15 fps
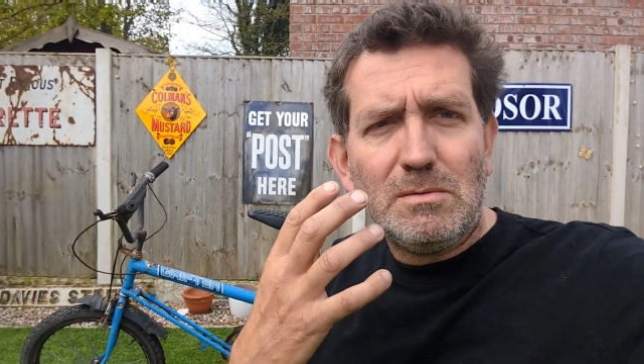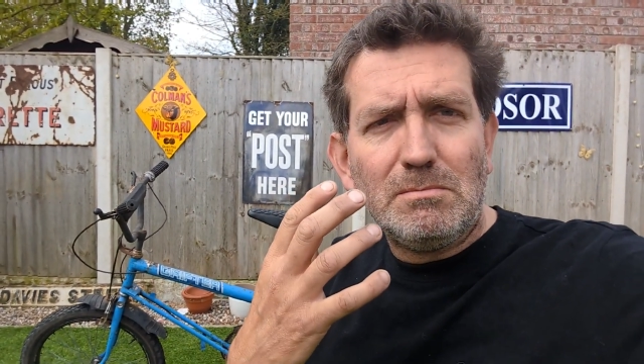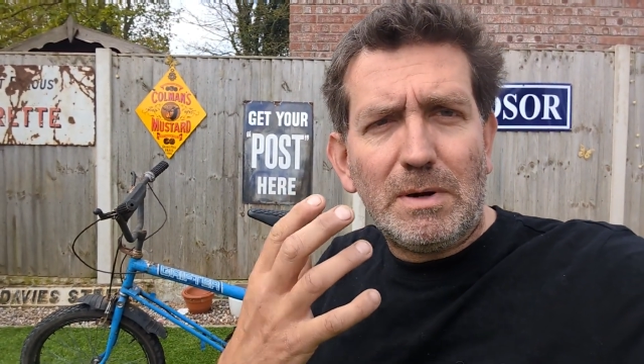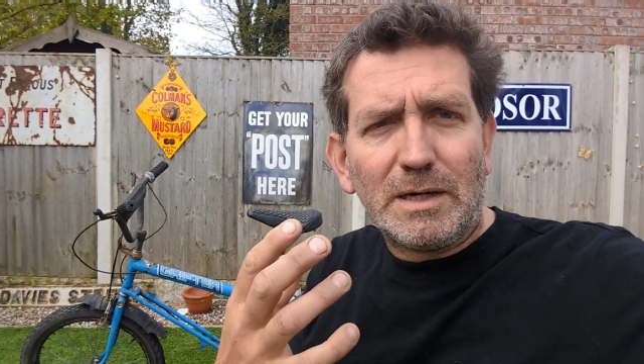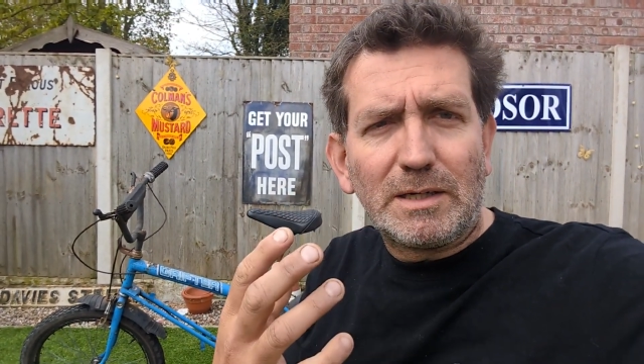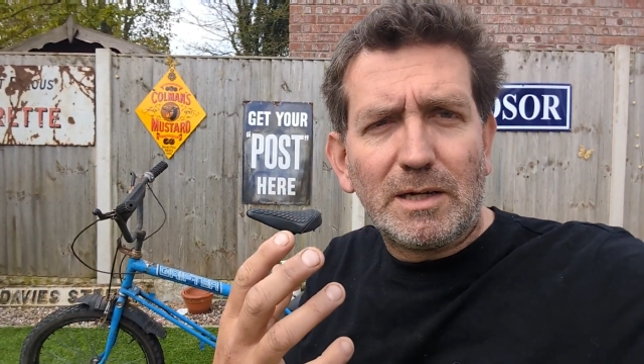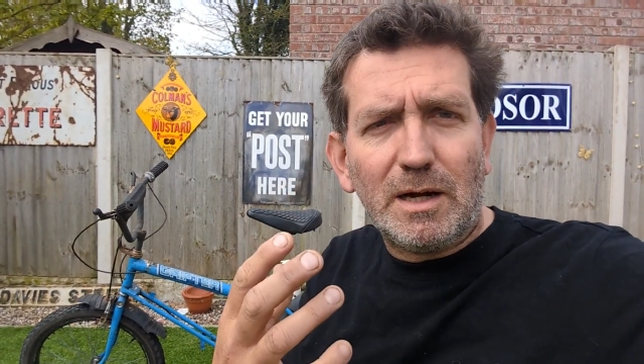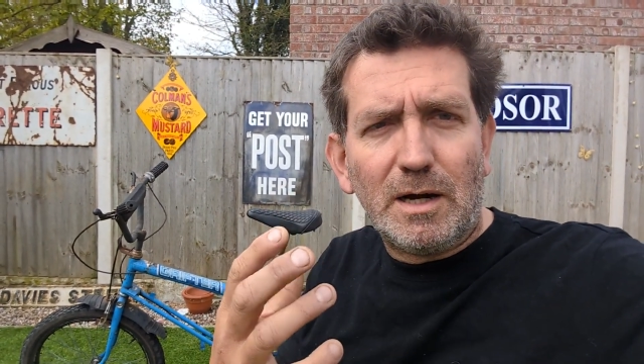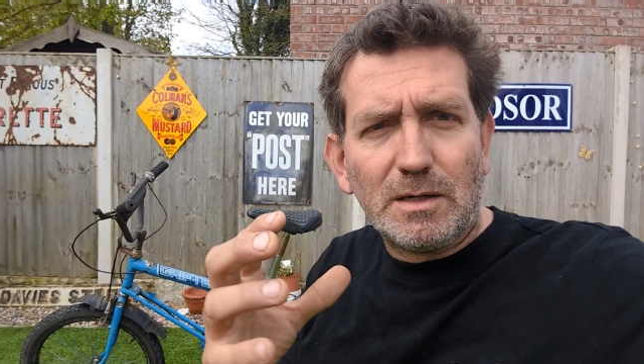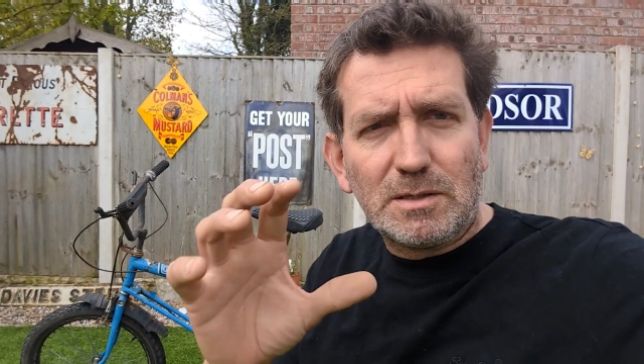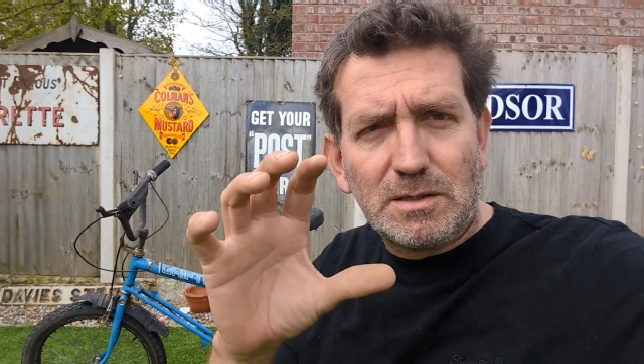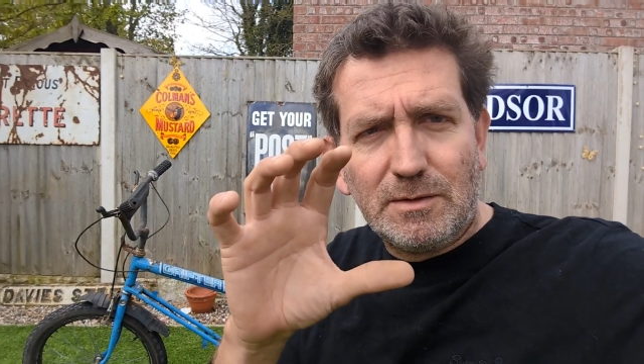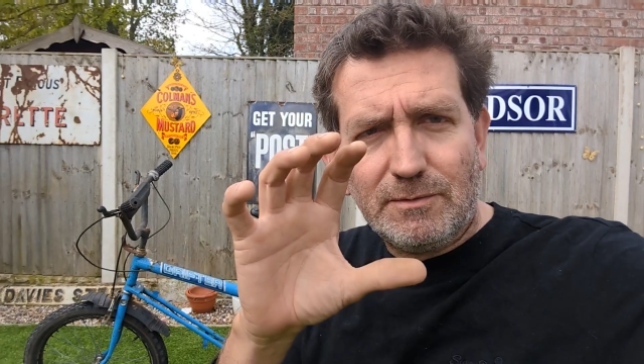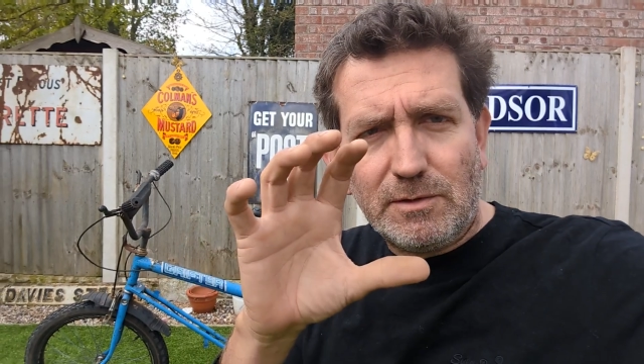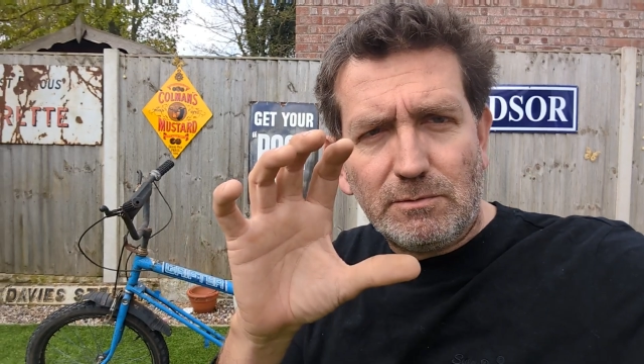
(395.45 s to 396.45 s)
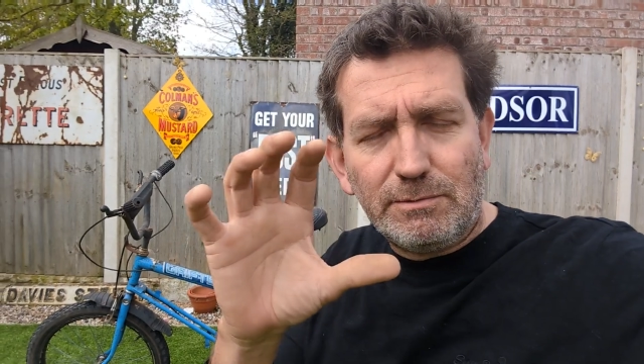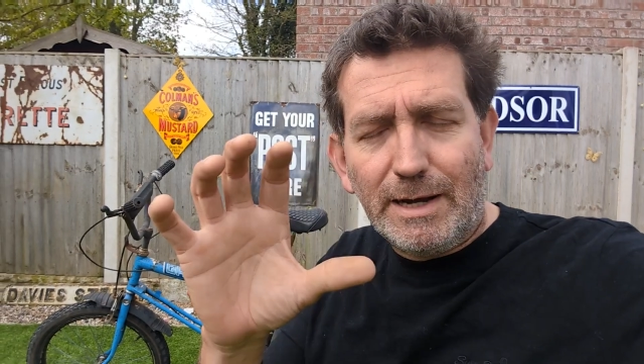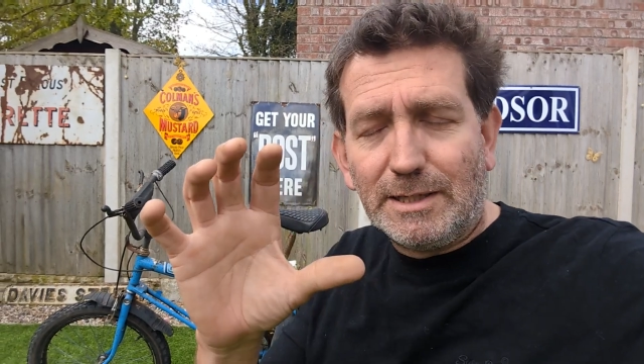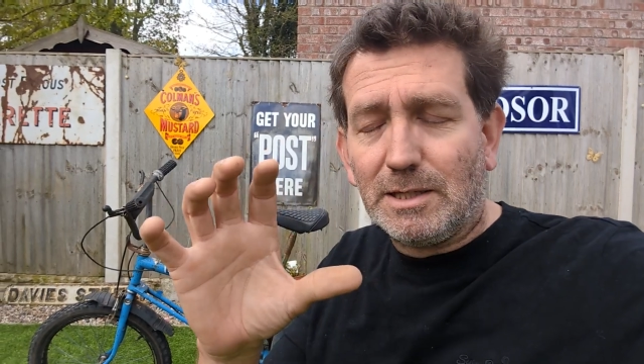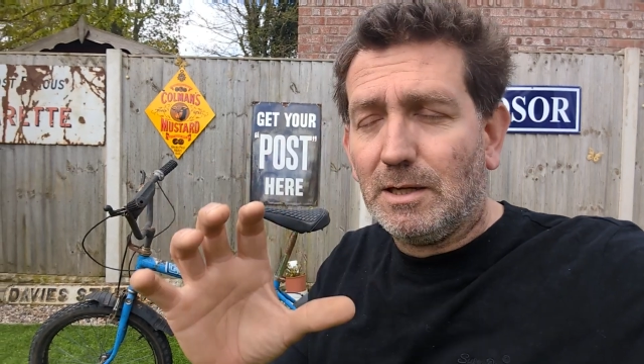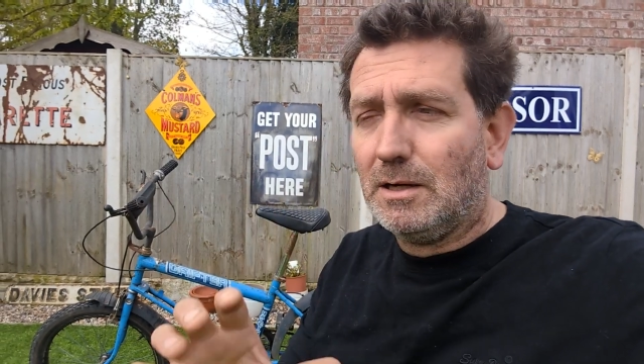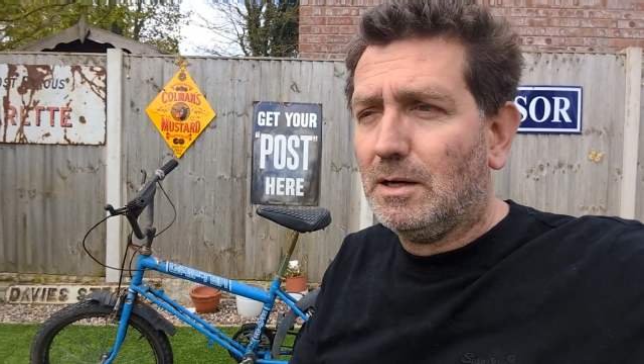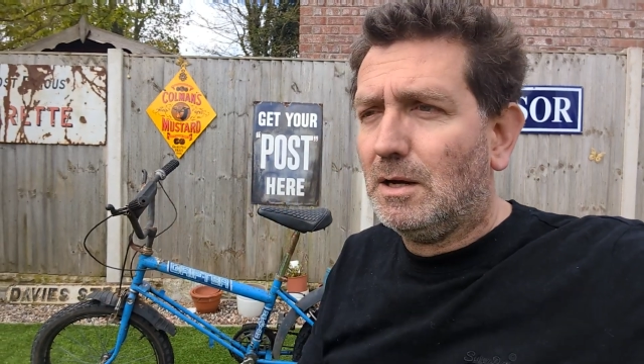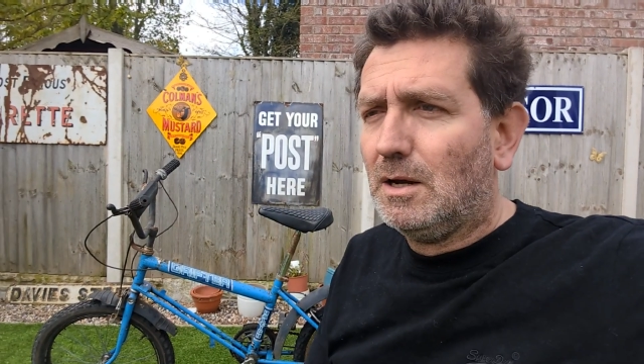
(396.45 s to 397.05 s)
mudguards, the red.